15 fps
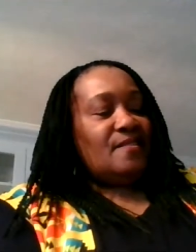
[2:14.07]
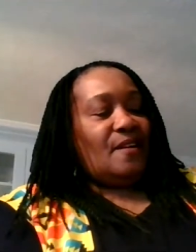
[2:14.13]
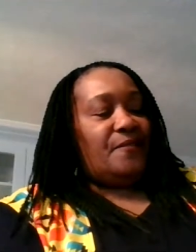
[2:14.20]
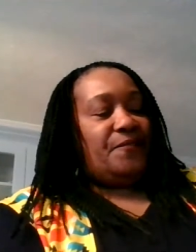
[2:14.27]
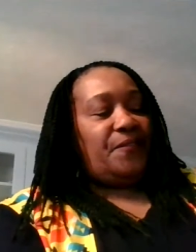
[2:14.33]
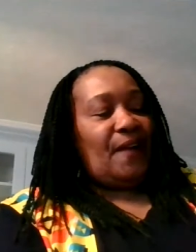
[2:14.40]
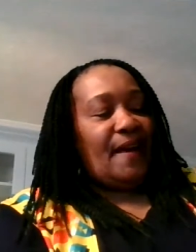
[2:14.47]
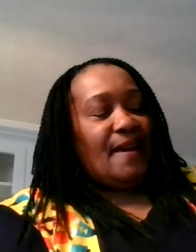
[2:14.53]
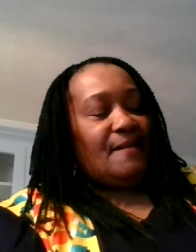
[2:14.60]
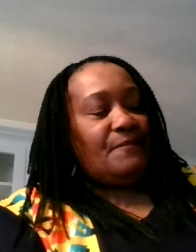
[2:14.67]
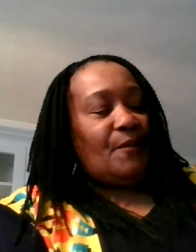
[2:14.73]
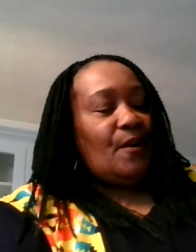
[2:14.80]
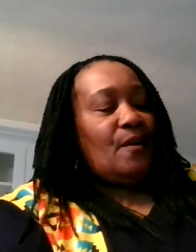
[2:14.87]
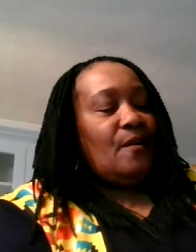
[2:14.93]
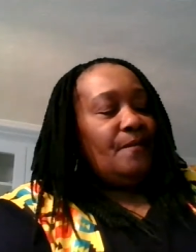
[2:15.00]
the
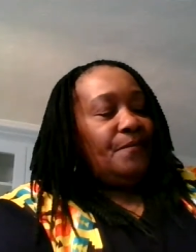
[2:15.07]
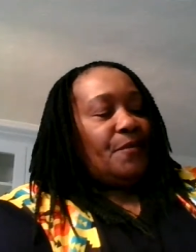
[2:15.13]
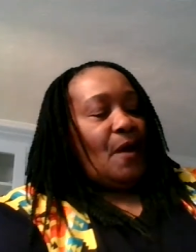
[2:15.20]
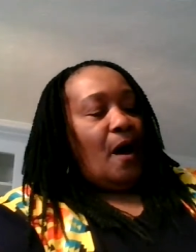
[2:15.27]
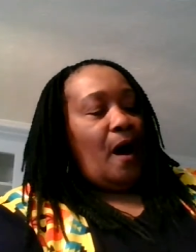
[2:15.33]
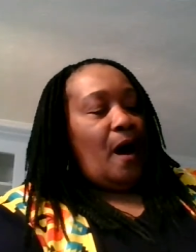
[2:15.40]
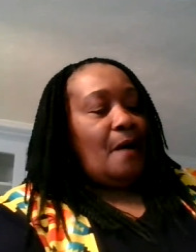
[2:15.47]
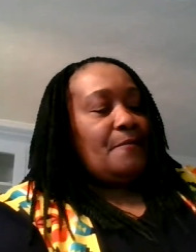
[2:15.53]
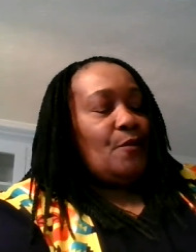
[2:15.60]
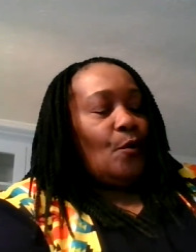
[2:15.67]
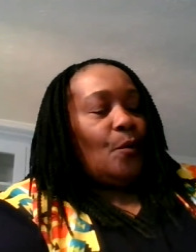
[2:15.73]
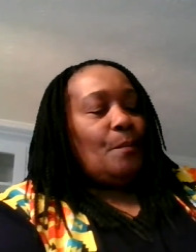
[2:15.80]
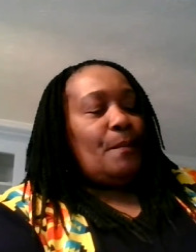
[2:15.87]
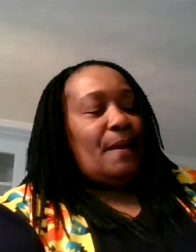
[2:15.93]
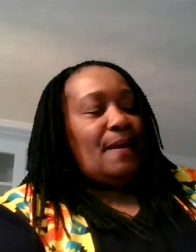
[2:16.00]
flavor of
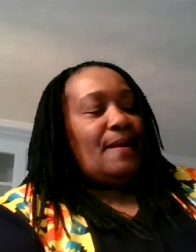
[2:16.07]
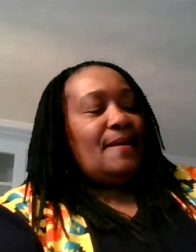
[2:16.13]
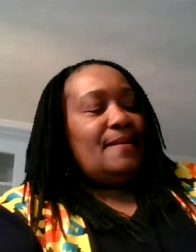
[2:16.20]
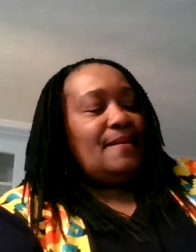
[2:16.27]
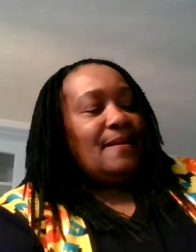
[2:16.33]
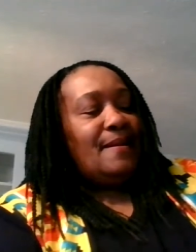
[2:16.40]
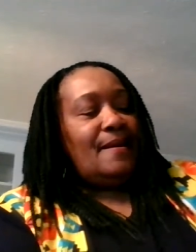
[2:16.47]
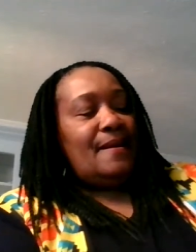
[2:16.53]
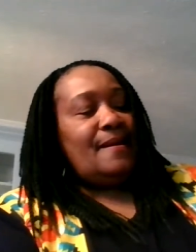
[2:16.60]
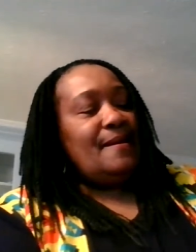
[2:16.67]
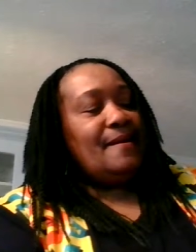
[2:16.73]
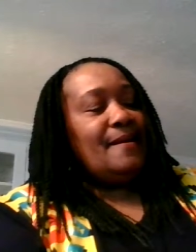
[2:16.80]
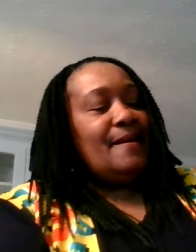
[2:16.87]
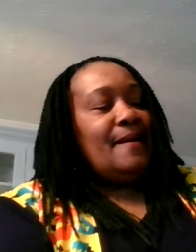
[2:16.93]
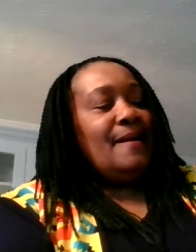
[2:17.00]
your meat,
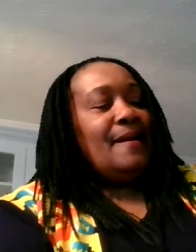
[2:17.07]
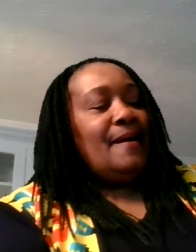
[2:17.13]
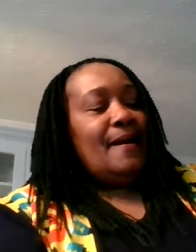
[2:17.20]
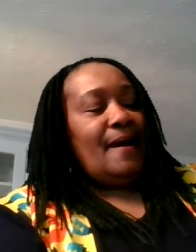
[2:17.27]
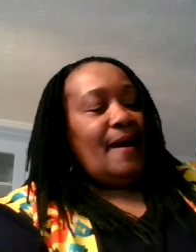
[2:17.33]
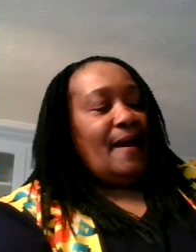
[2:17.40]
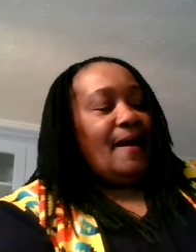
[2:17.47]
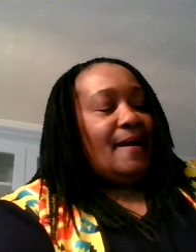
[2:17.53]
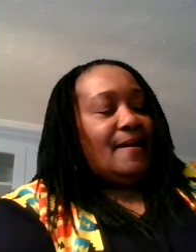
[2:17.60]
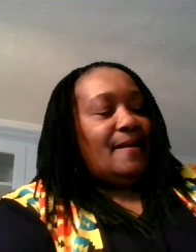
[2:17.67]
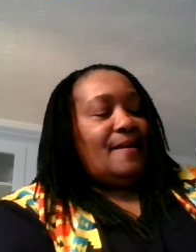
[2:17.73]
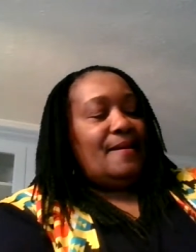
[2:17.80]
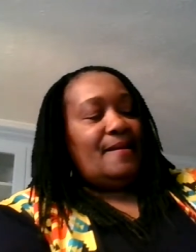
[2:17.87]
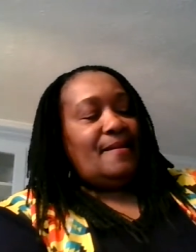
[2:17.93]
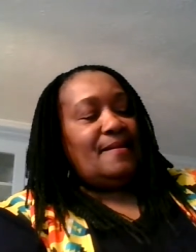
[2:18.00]
and
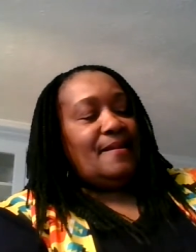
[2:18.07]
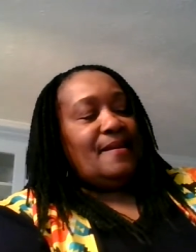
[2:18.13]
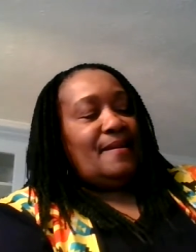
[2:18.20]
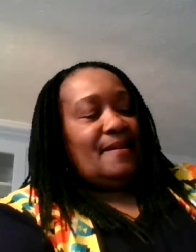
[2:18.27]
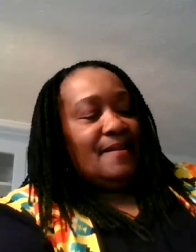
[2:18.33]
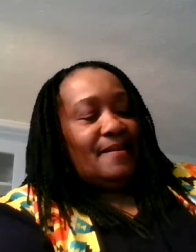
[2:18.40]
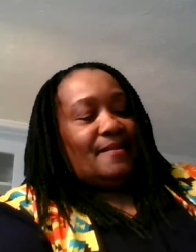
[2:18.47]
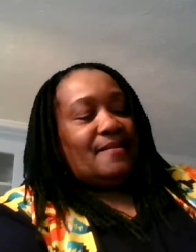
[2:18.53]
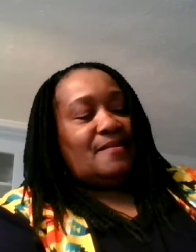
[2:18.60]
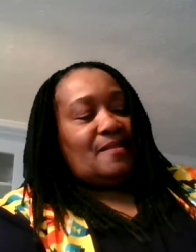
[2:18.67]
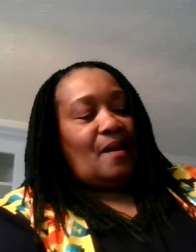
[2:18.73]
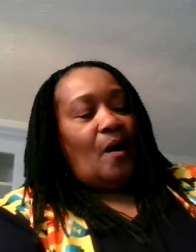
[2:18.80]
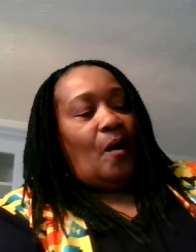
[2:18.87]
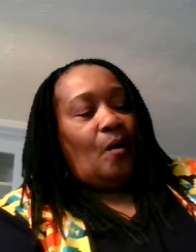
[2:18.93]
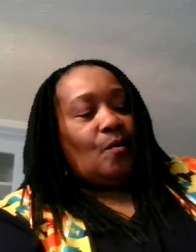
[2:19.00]
it
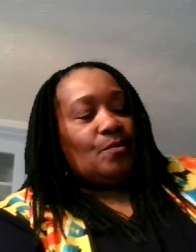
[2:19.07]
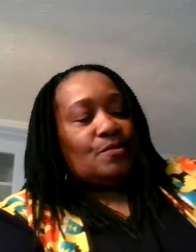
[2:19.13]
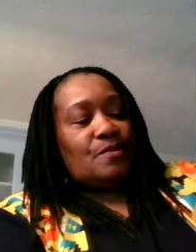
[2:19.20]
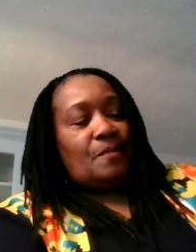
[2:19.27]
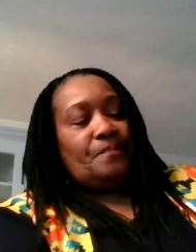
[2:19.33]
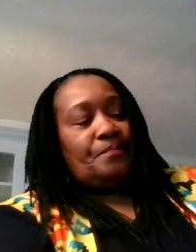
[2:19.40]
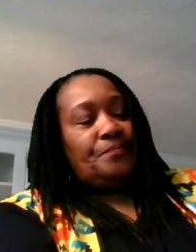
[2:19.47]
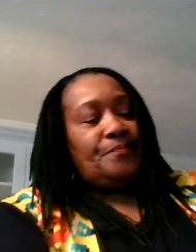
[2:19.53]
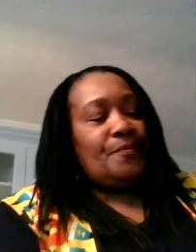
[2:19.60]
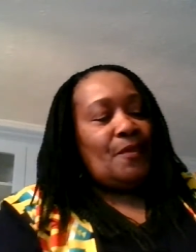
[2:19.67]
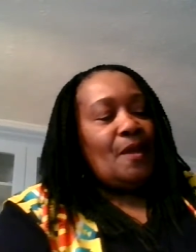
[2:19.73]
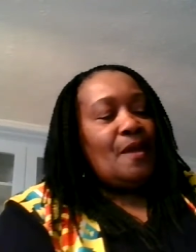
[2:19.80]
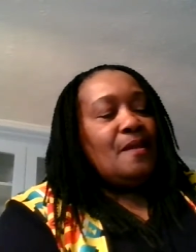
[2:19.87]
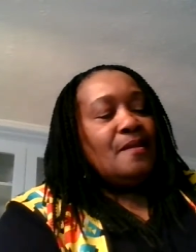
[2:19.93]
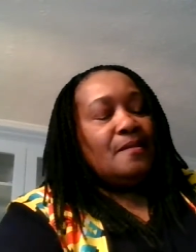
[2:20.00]
is awesome.
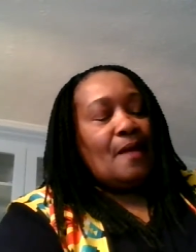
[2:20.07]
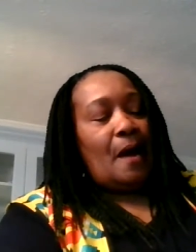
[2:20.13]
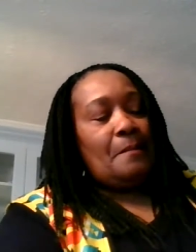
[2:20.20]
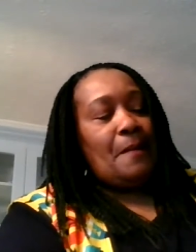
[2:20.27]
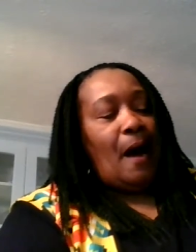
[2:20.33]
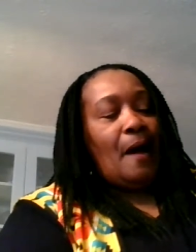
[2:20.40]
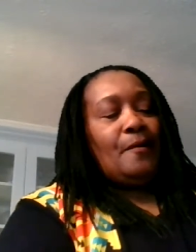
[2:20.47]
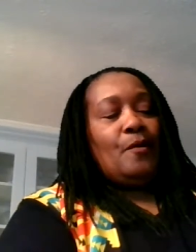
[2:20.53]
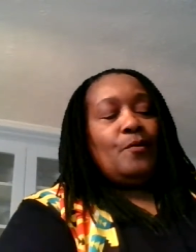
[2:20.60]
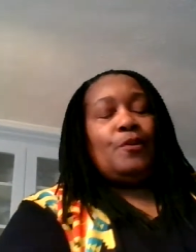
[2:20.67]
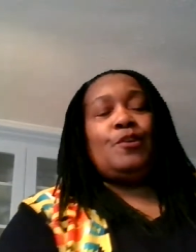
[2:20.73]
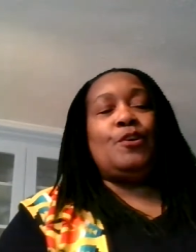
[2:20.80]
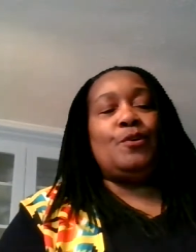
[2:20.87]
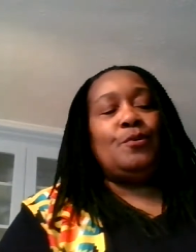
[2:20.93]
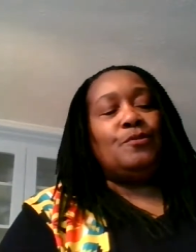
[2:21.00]
Now, I'm not going
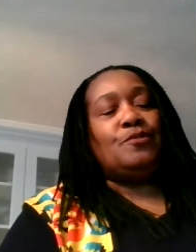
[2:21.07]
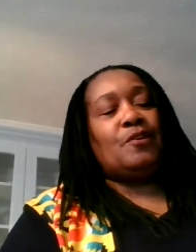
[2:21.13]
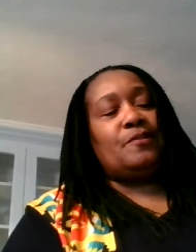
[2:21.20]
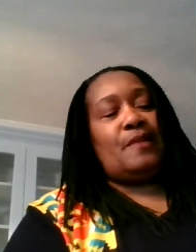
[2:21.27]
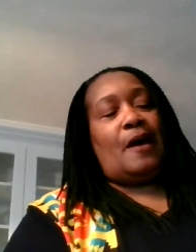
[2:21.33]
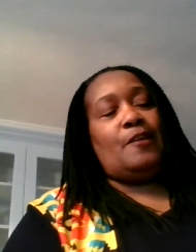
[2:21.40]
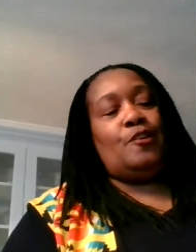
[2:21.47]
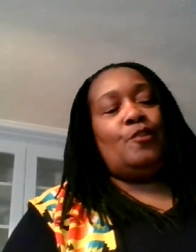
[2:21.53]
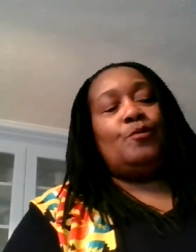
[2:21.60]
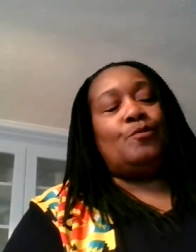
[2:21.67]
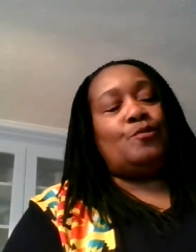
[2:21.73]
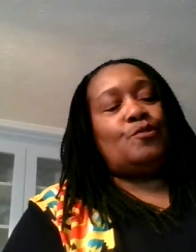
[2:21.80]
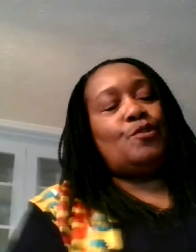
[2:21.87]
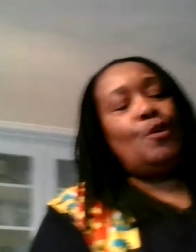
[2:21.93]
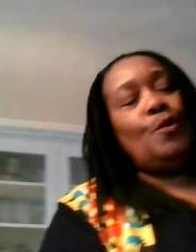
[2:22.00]
to use, because I
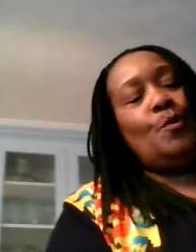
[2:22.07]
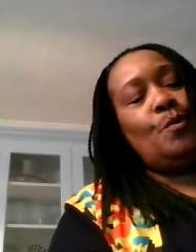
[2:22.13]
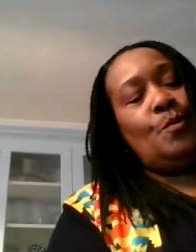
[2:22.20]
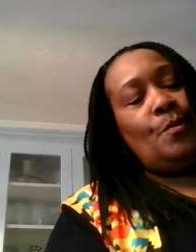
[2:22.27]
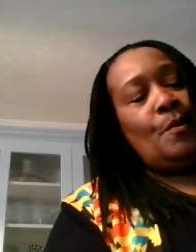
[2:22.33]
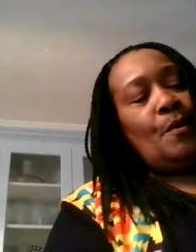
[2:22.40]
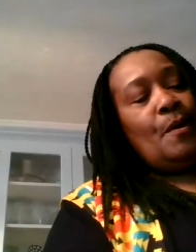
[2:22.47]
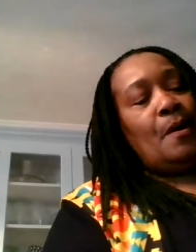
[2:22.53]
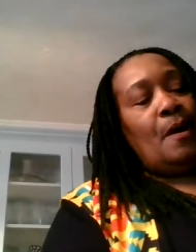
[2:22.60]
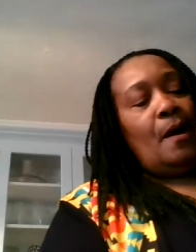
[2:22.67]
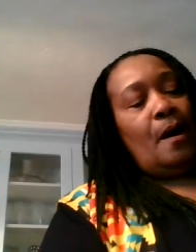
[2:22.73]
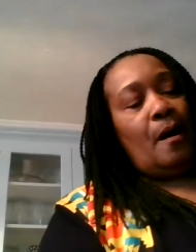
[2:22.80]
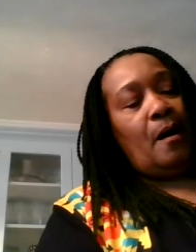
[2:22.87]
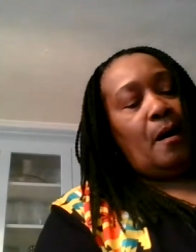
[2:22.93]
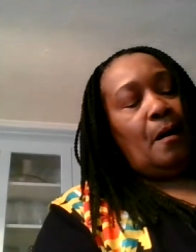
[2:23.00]
use
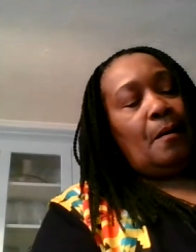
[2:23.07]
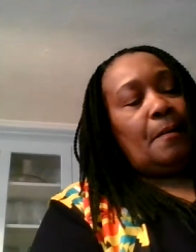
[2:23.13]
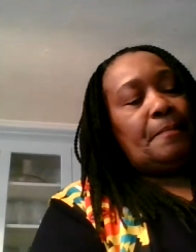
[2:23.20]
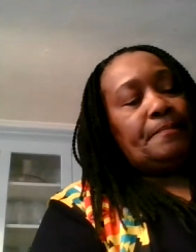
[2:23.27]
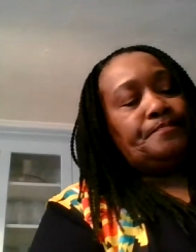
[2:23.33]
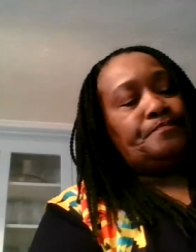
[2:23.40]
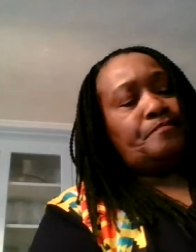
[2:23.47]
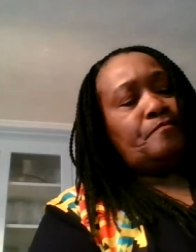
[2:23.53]
I